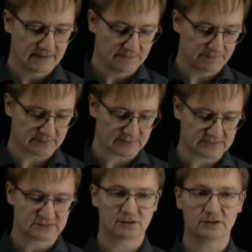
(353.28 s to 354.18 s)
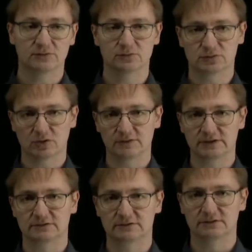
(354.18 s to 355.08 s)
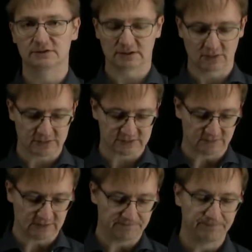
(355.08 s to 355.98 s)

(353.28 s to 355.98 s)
But let's try to solve it recursively.